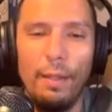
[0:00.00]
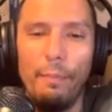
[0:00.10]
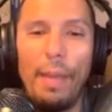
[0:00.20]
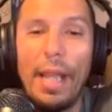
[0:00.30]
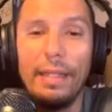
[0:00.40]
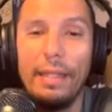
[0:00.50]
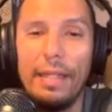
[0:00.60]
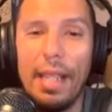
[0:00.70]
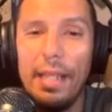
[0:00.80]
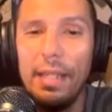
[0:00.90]
back in the
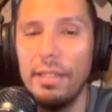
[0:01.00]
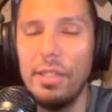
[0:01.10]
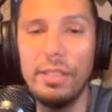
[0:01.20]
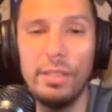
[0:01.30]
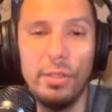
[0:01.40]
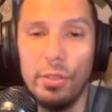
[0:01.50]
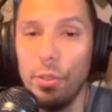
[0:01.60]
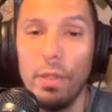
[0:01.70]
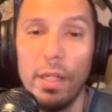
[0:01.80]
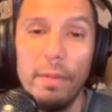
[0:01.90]
day, and just
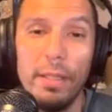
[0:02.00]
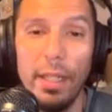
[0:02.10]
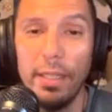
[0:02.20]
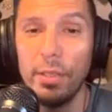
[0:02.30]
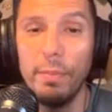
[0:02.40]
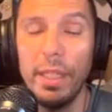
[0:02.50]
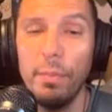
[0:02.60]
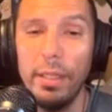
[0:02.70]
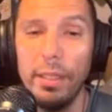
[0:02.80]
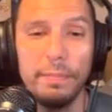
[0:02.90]
do whatever it takes to make
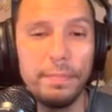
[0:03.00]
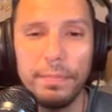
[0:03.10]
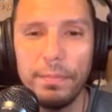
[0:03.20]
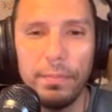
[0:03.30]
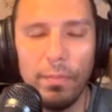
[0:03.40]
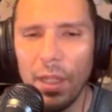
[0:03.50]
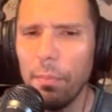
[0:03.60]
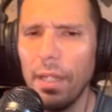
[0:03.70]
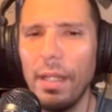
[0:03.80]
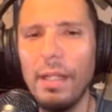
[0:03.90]
money.
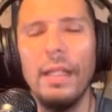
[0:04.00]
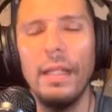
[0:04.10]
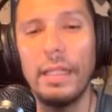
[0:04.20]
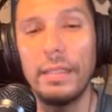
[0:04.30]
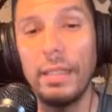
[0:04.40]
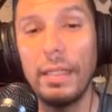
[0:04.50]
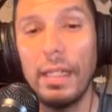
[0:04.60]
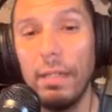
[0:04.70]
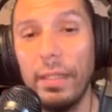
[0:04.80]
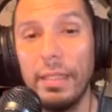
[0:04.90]
But that's not the
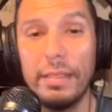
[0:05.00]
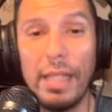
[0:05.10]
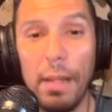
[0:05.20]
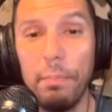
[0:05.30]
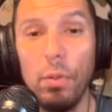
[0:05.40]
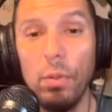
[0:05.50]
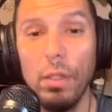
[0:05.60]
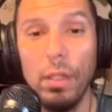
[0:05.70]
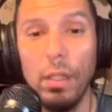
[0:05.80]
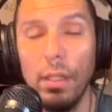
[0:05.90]
kind of
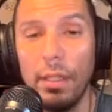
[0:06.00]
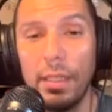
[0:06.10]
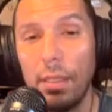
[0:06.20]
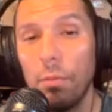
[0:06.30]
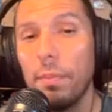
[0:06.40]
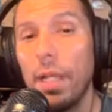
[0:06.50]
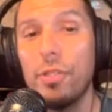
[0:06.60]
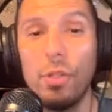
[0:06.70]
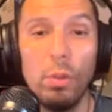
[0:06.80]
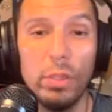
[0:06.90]
example. That's not what my
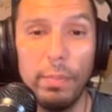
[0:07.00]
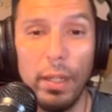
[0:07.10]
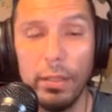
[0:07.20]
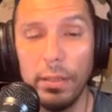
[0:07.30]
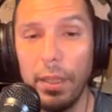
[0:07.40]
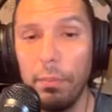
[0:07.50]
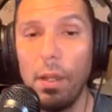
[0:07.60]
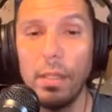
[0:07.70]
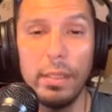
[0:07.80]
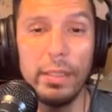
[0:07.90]
show is about. It's about
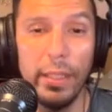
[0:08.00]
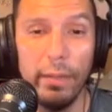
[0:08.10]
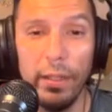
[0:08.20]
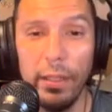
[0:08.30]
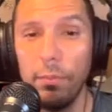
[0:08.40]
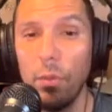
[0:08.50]
positivity,